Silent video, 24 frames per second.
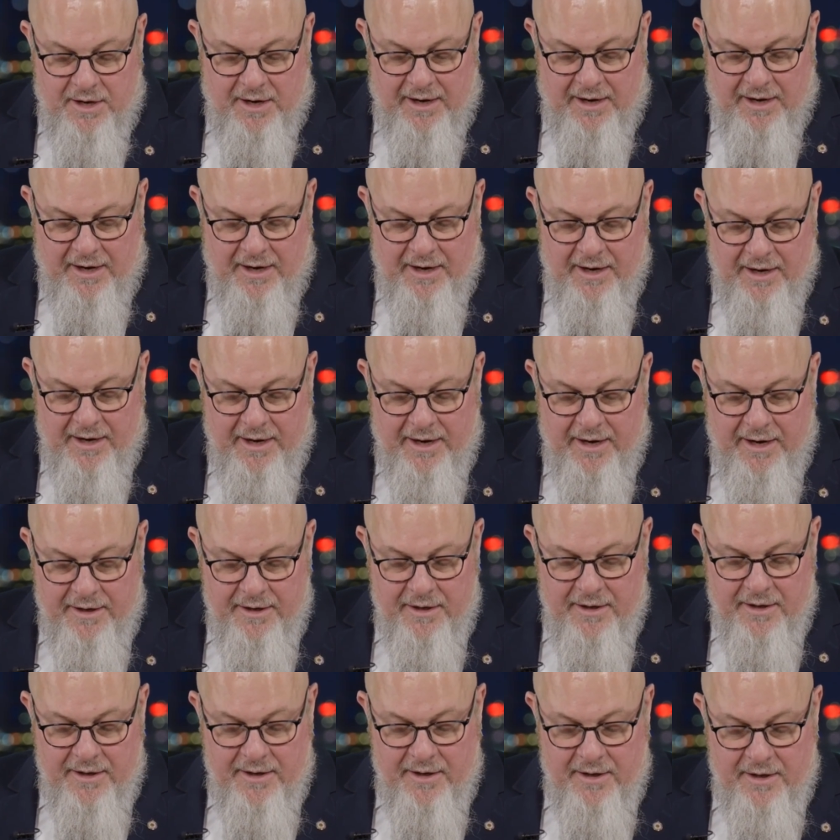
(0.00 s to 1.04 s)

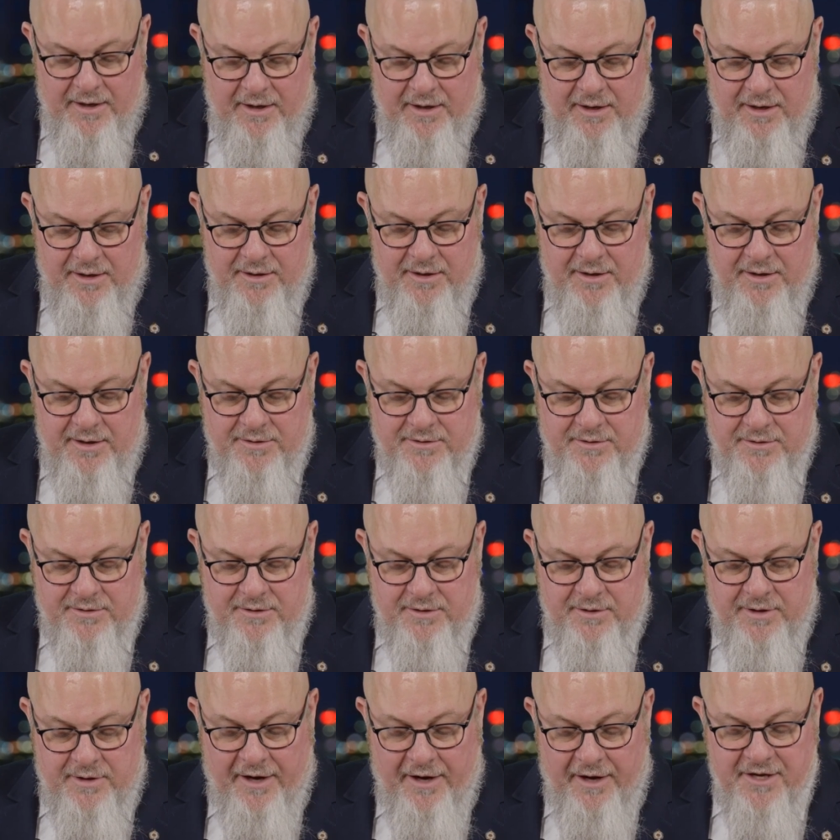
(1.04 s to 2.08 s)
And it's
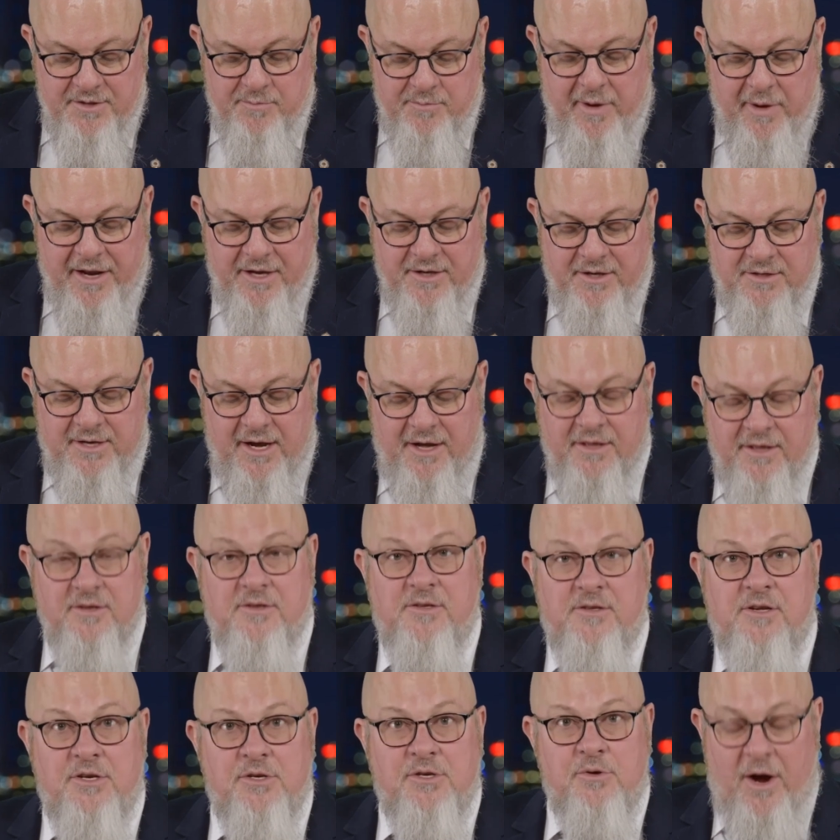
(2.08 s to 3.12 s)
nearly as many say the
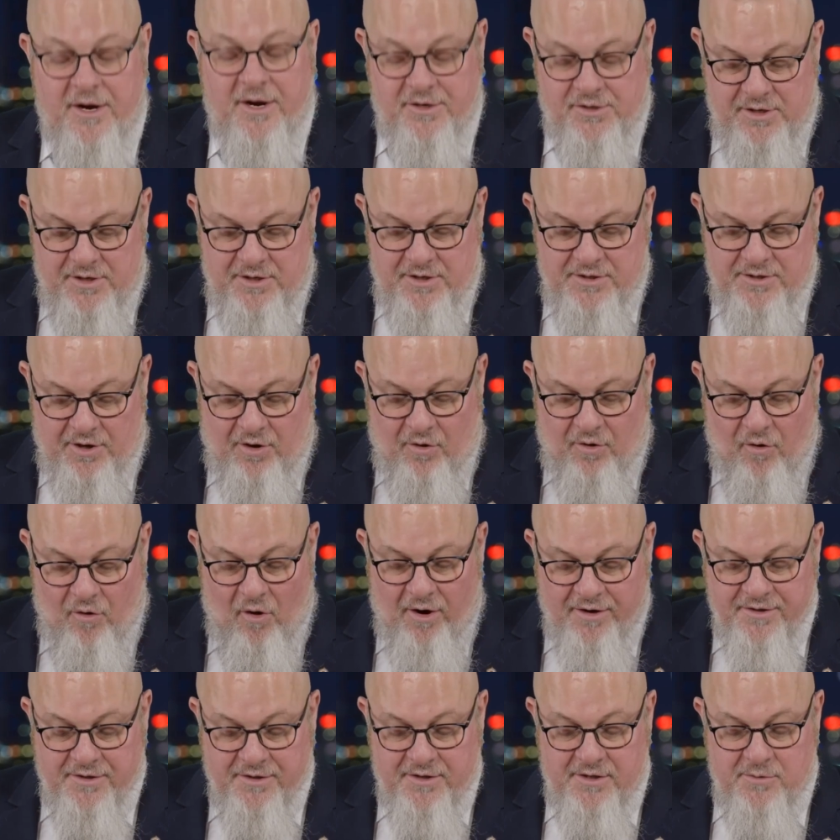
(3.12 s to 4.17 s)
situation is a
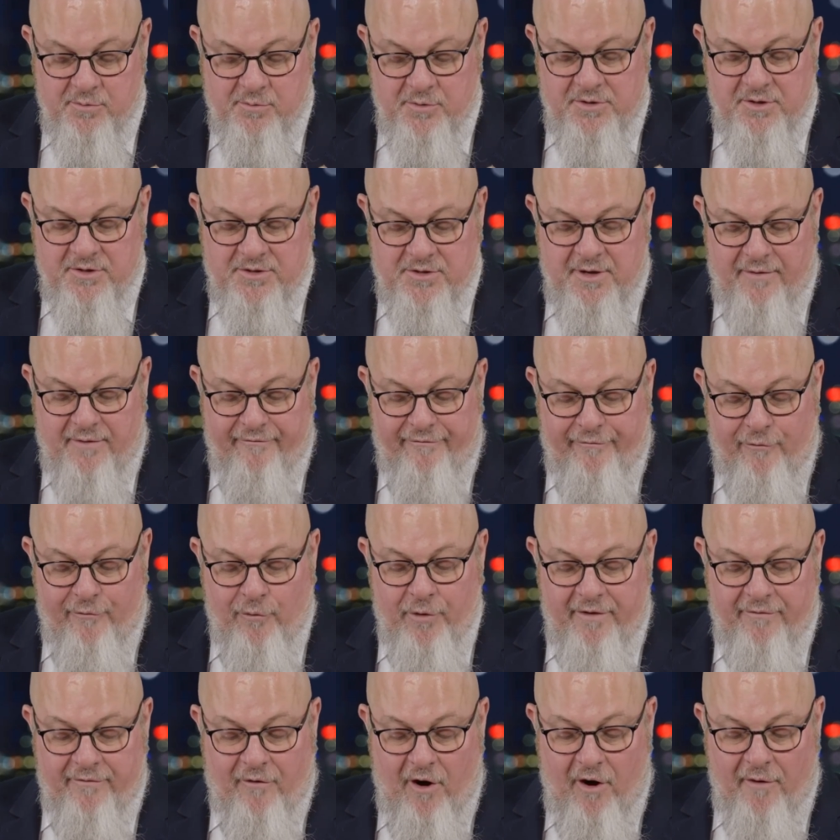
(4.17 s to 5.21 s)
crisis, which is some
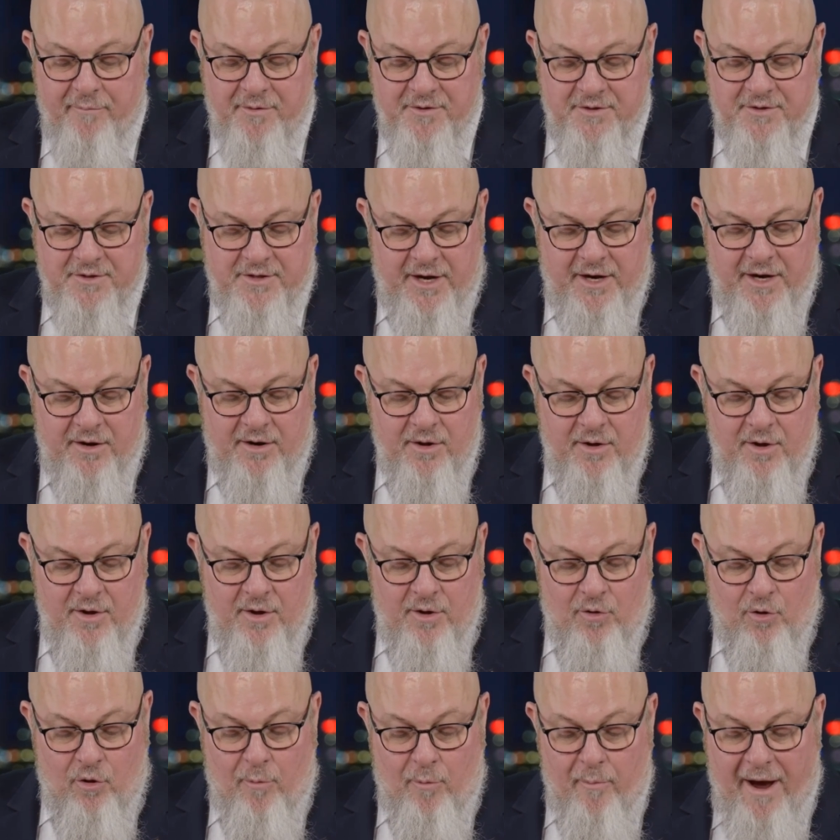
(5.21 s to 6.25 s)
45%,
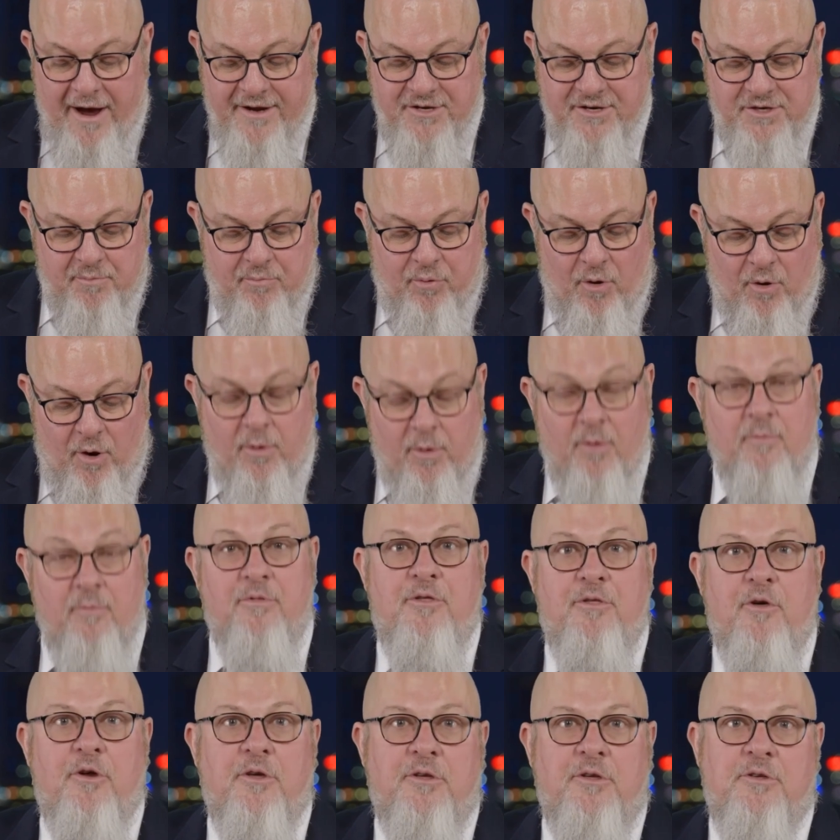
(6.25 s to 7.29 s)
or a major problem,
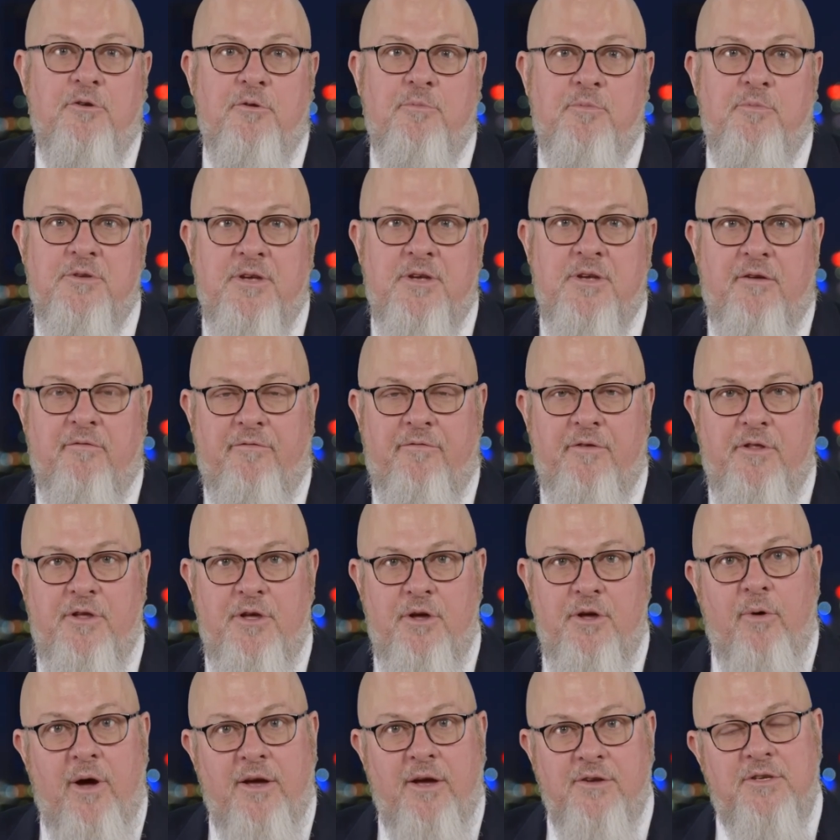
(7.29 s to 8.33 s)
32% for the
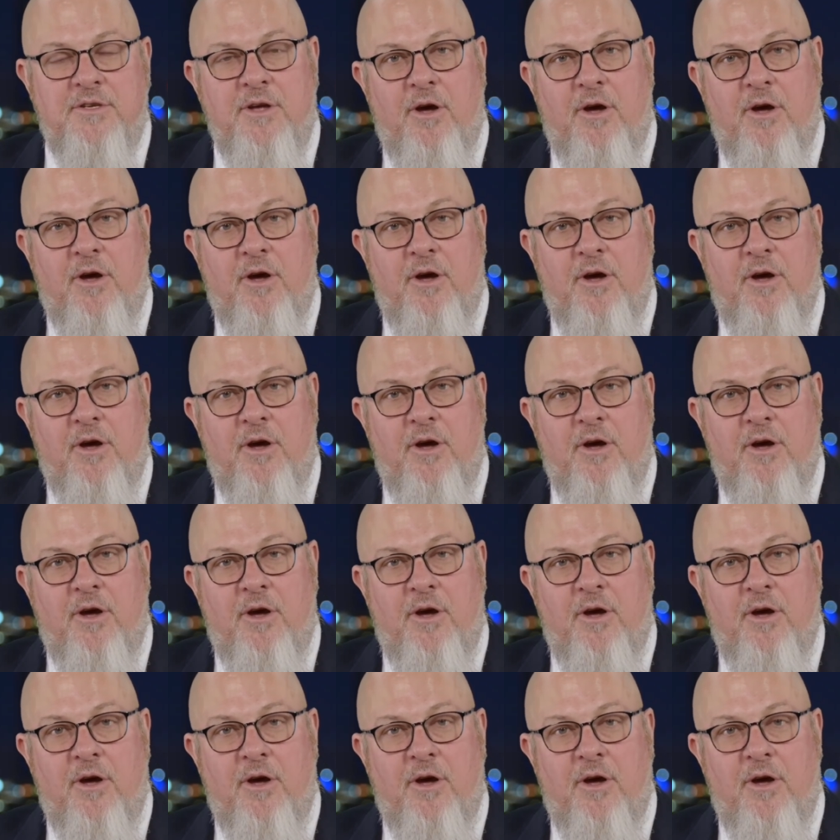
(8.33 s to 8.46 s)
US.